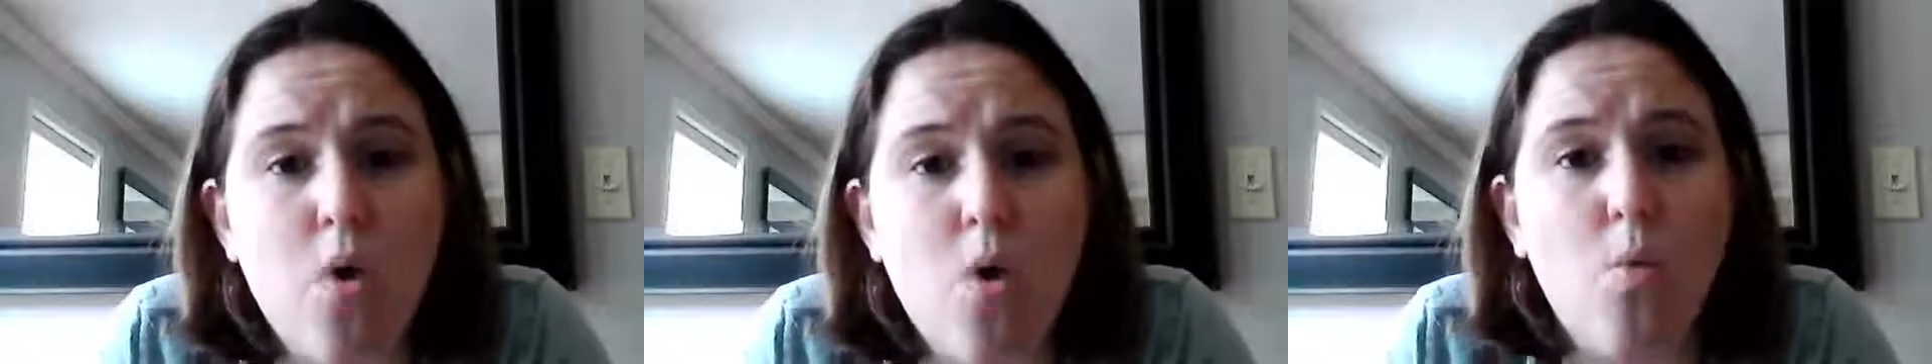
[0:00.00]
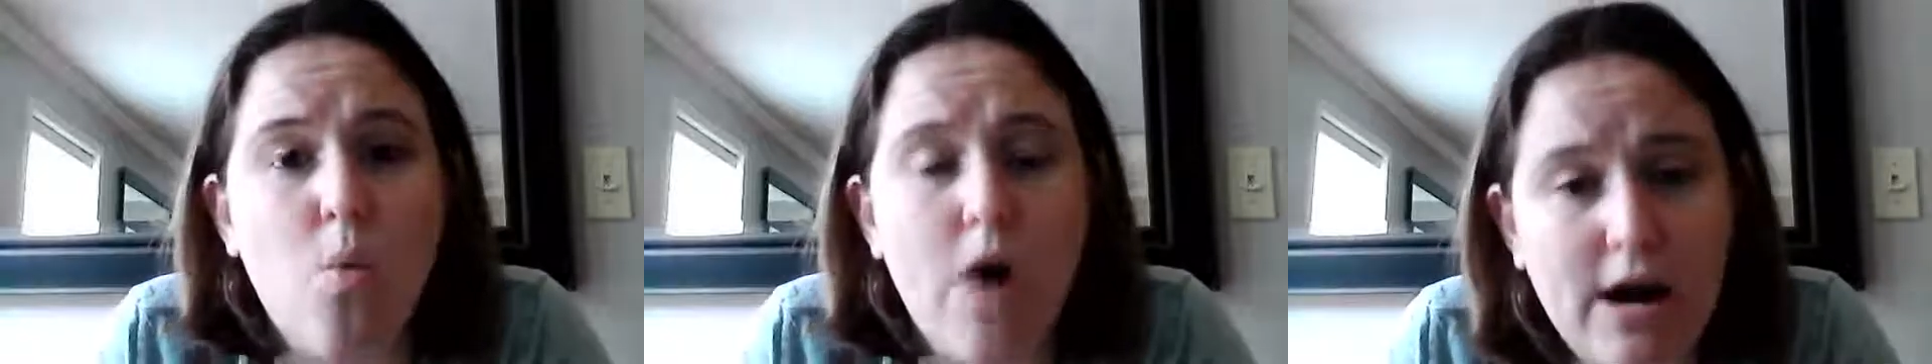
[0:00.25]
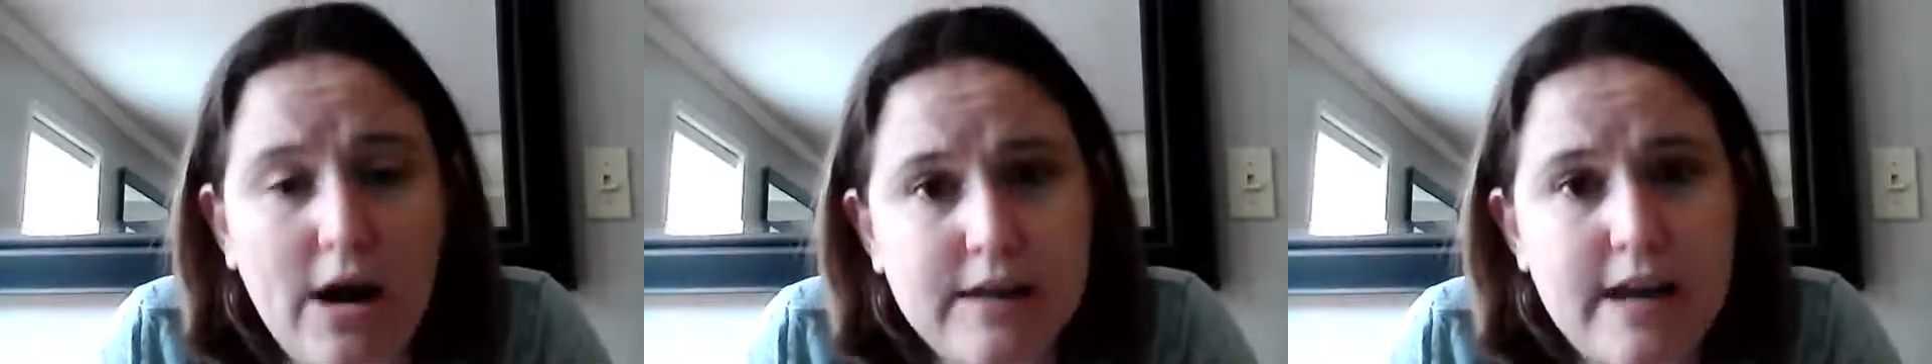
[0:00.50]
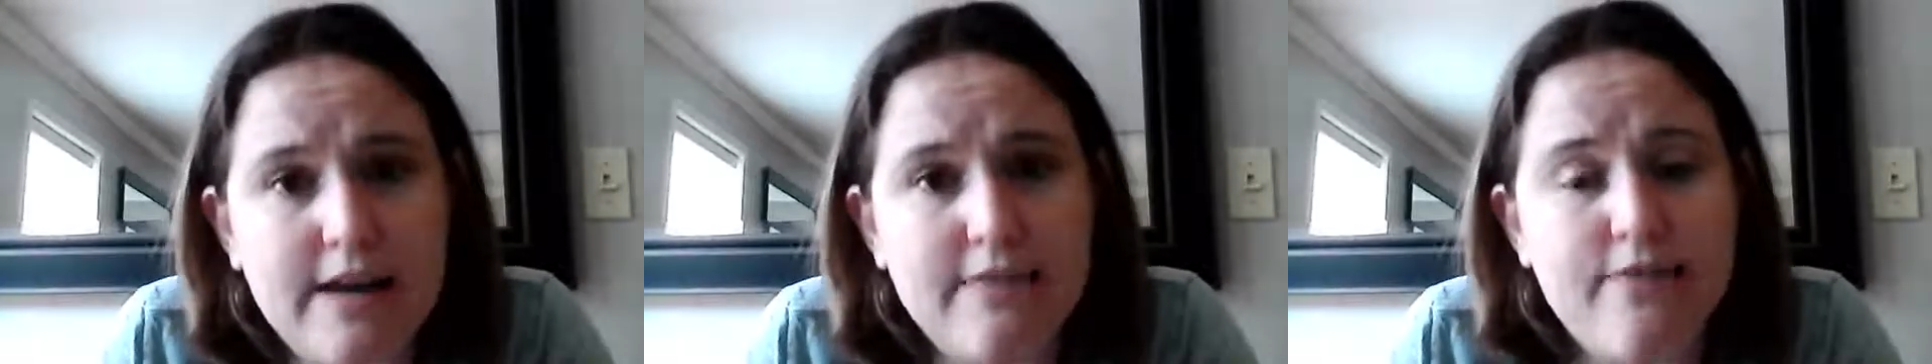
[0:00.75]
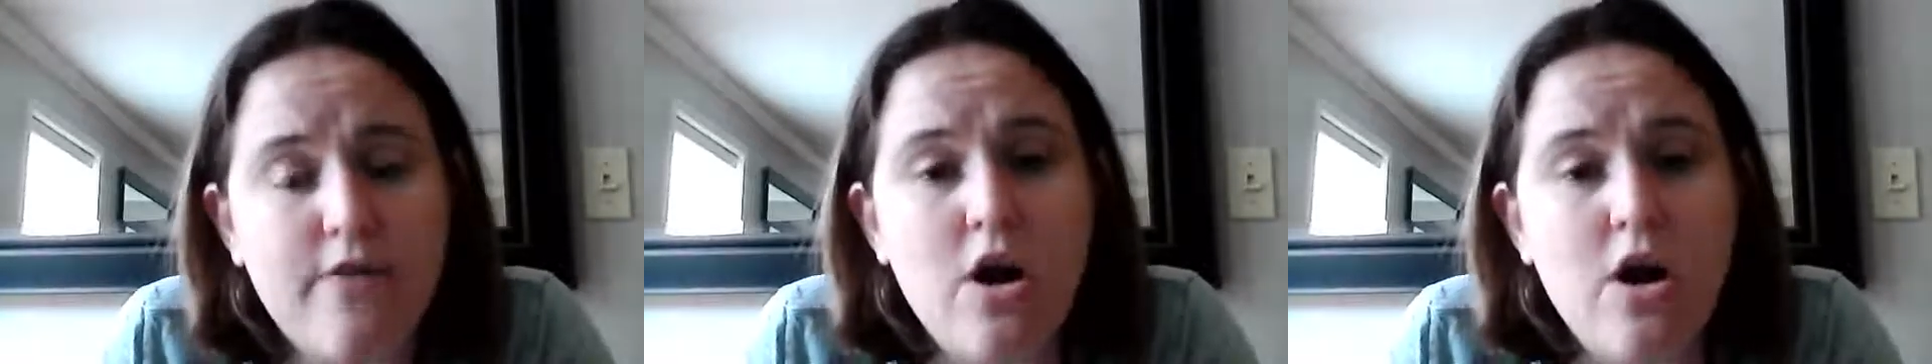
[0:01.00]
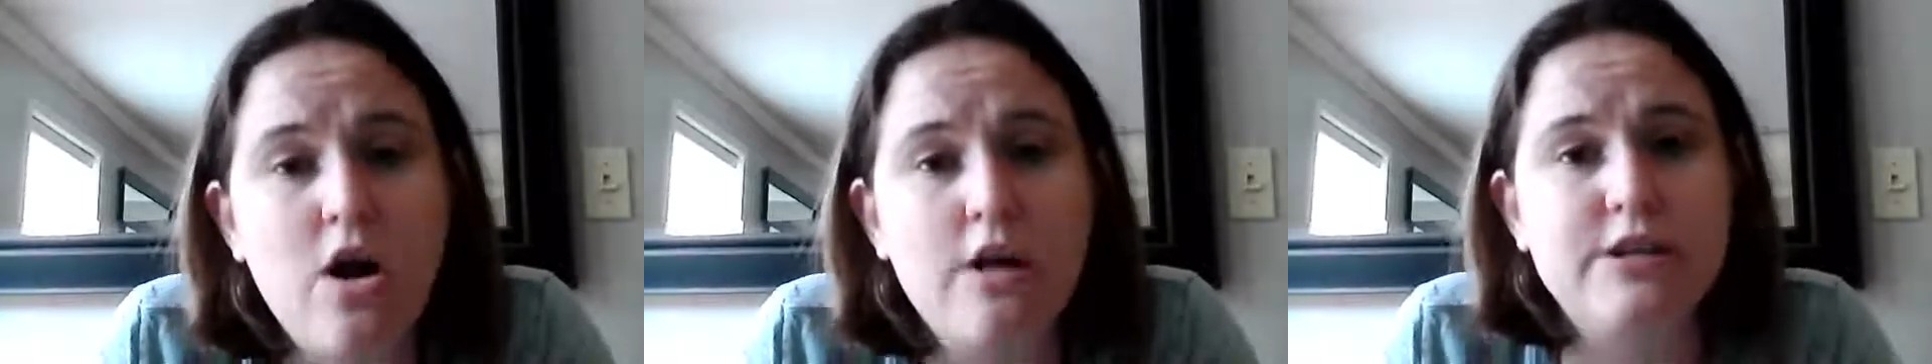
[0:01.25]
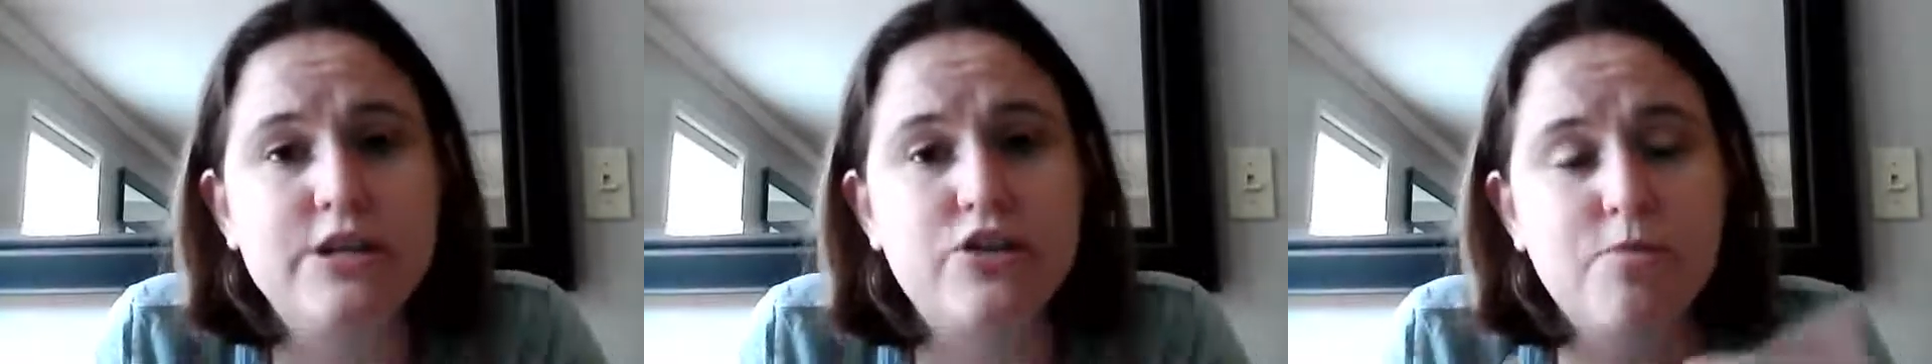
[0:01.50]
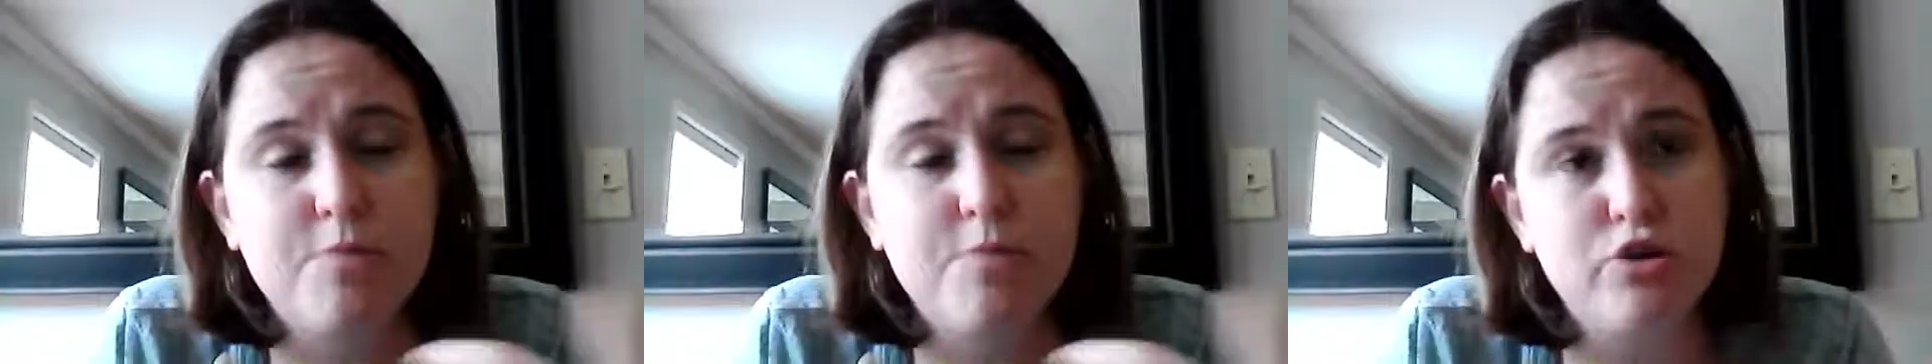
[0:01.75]
wildlife
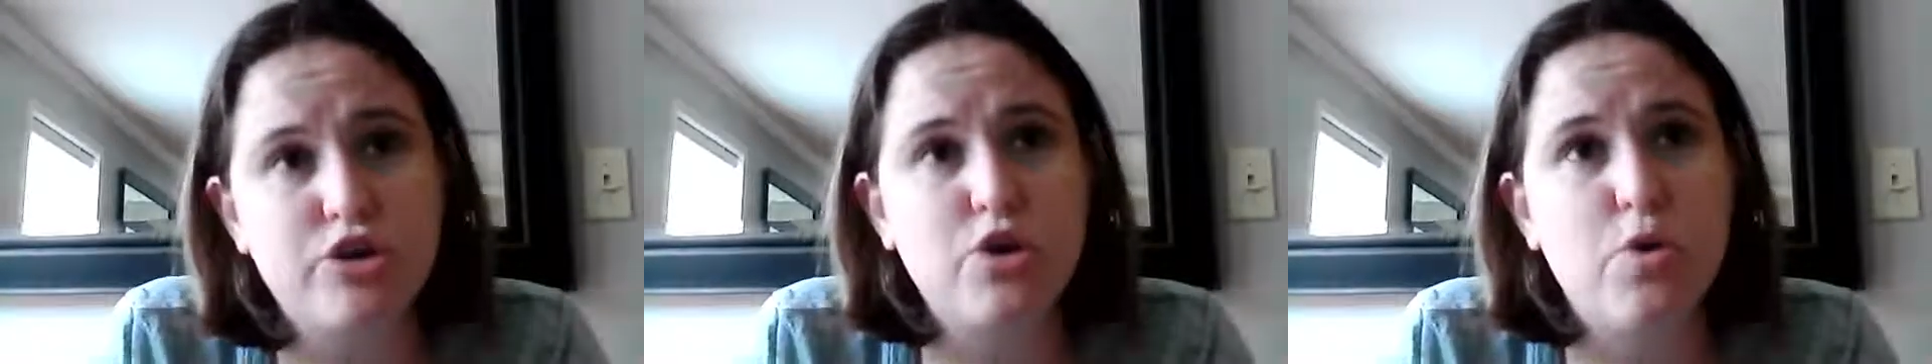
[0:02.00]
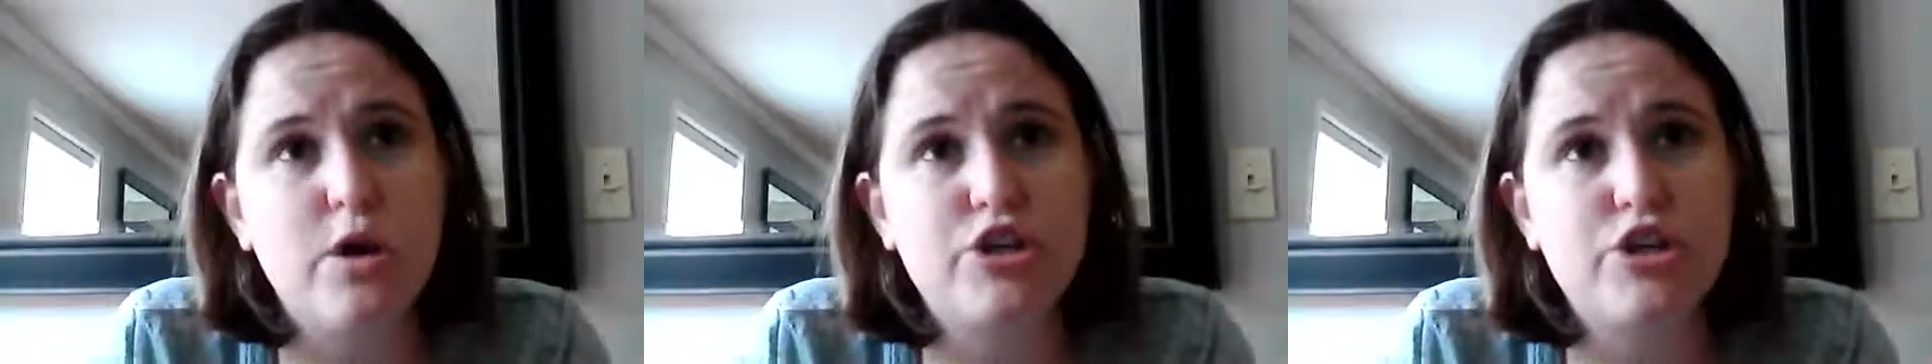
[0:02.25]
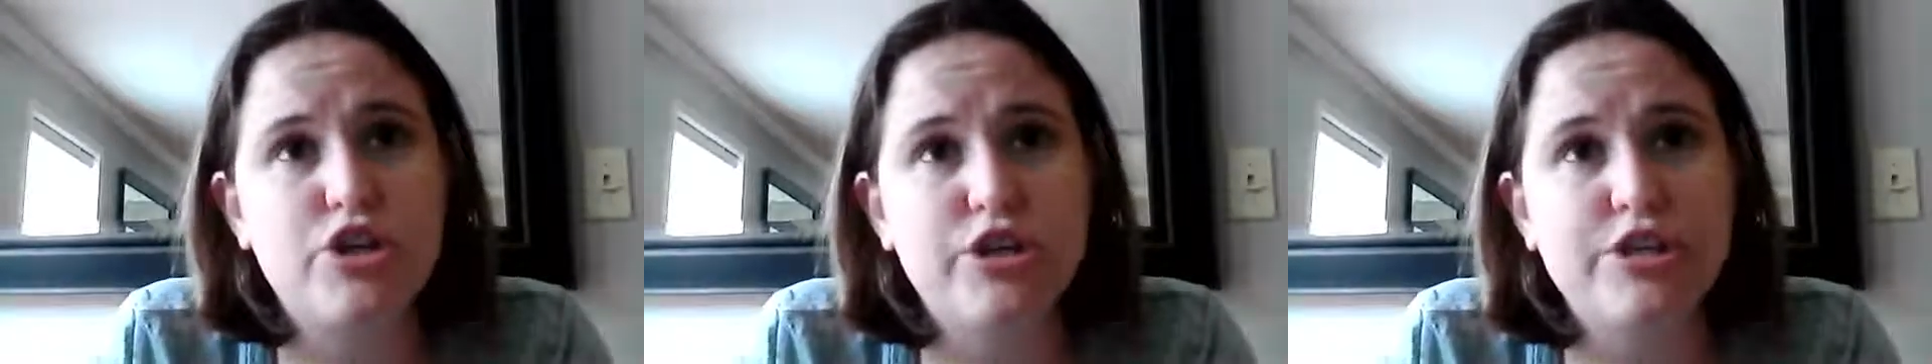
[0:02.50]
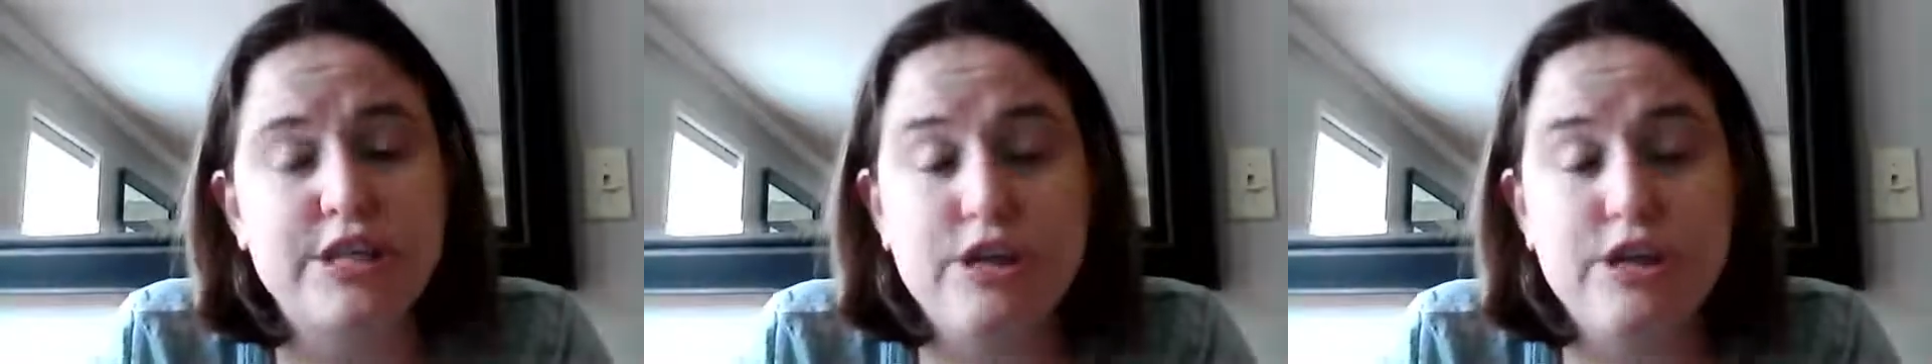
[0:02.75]
distribution questions in